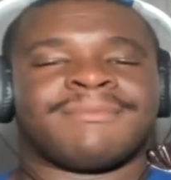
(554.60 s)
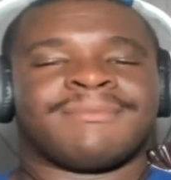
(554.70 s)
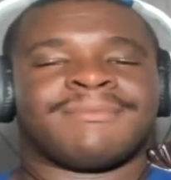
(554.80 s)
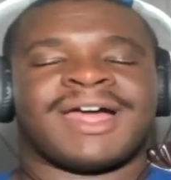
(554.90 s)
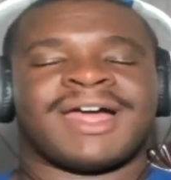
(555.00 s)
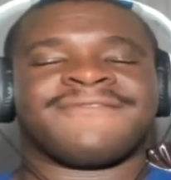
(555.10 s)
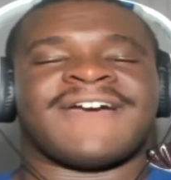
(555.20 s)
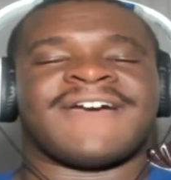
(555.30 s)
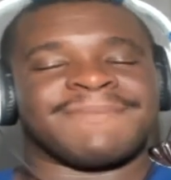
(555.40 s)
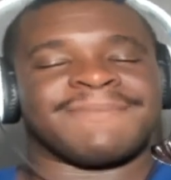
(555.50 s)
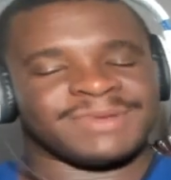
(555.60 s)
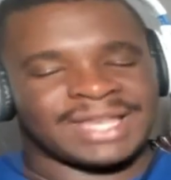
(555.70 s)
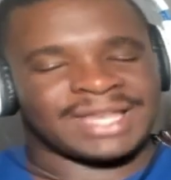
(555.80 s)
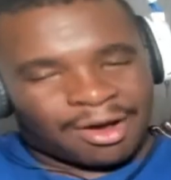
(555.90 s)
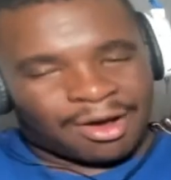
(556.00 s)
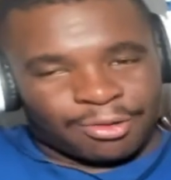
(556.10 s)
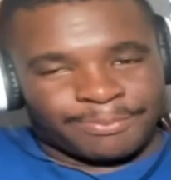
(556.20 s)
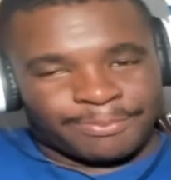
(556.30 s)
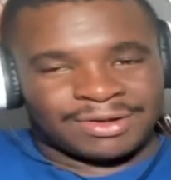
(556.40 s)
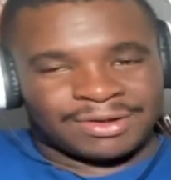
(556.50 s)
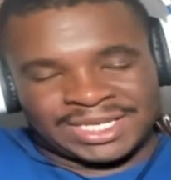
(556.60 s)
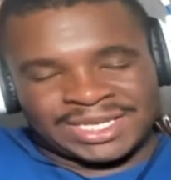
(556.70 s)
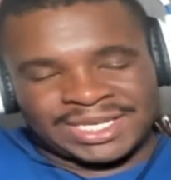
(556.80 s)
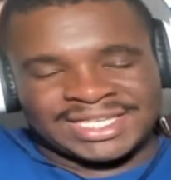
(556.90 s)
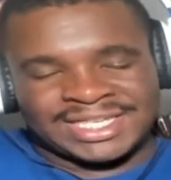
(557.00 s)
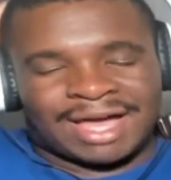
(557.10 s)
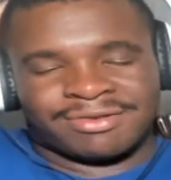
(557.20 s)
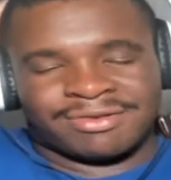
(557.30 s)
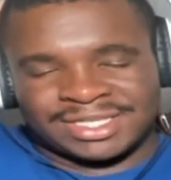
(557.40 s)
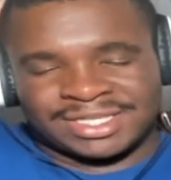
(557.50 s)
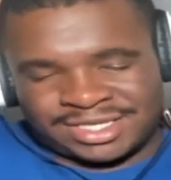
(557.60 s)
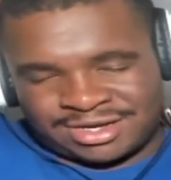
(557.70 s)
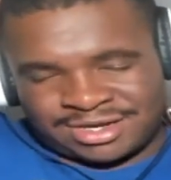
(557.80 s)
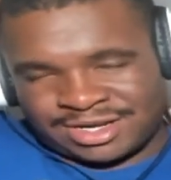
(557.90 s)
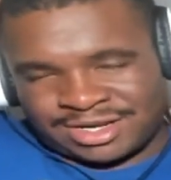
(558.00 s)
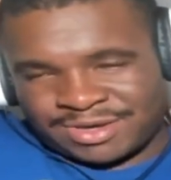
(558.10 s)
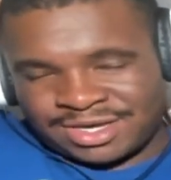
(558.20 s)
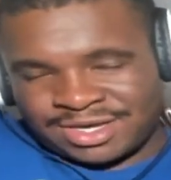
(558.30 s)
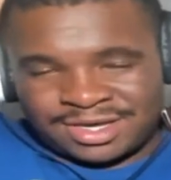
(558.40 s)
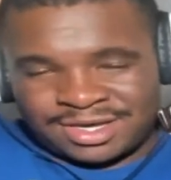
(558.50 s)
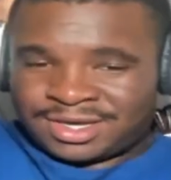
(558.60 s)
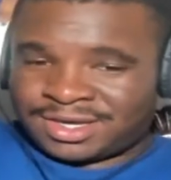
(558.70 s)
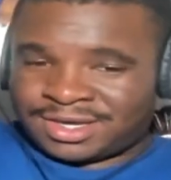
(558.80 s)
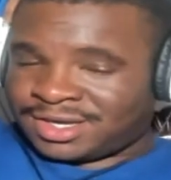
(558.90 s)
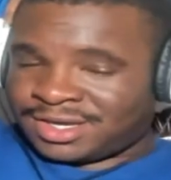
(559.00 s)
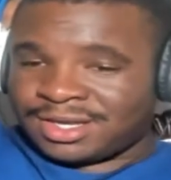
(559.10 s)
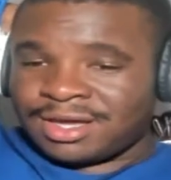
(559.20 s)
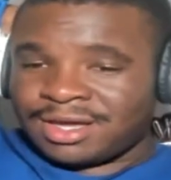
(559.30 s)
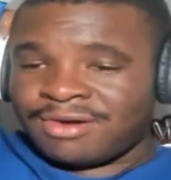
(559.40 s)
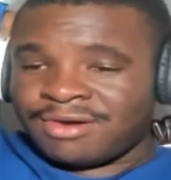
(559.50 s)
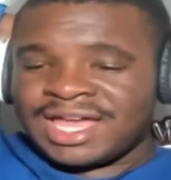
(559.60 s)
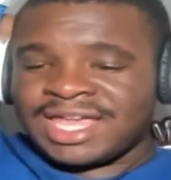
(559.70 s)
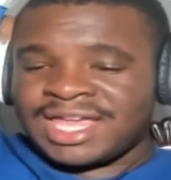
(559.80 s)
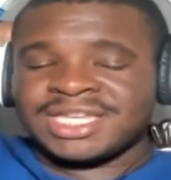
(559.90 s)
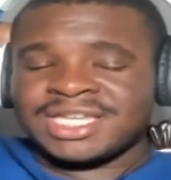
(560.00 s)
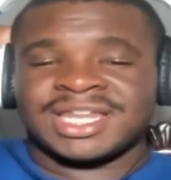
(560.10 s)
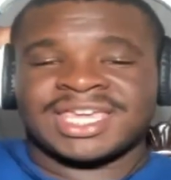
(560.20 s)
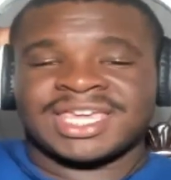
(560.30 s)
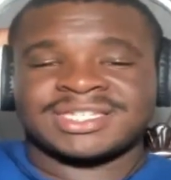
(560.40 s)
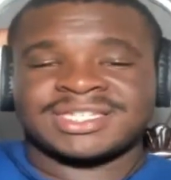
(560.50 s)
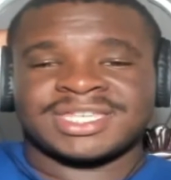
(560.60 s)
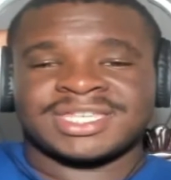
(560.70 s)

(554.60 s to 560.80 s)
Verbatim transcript: Probably 5 people in that whole building, and that's counting security. But... you know what? He should have just